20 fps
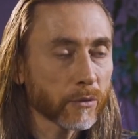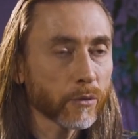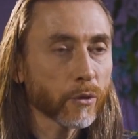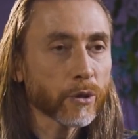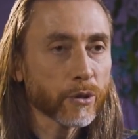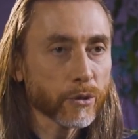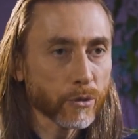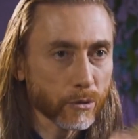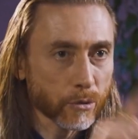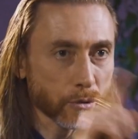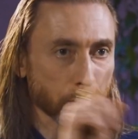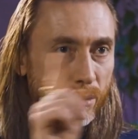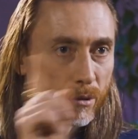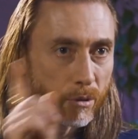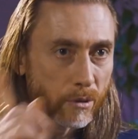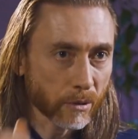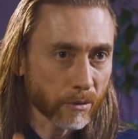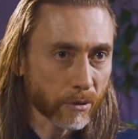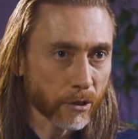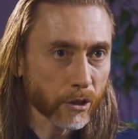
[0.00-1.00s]
and their
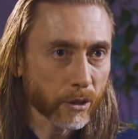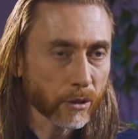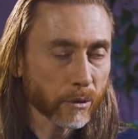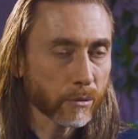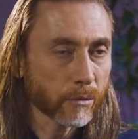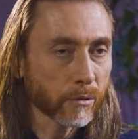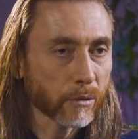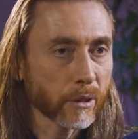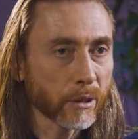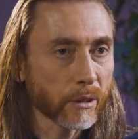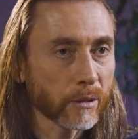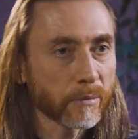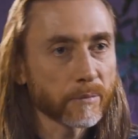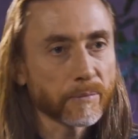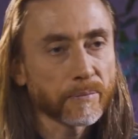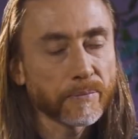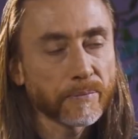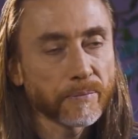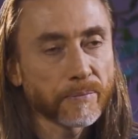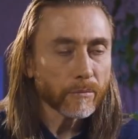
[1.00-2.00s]
awareness has a different
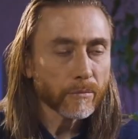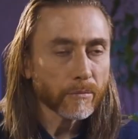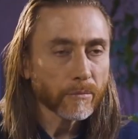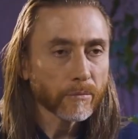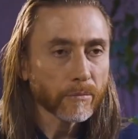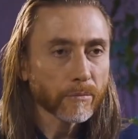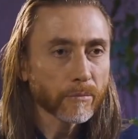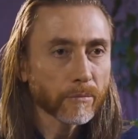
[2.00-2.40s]
nature.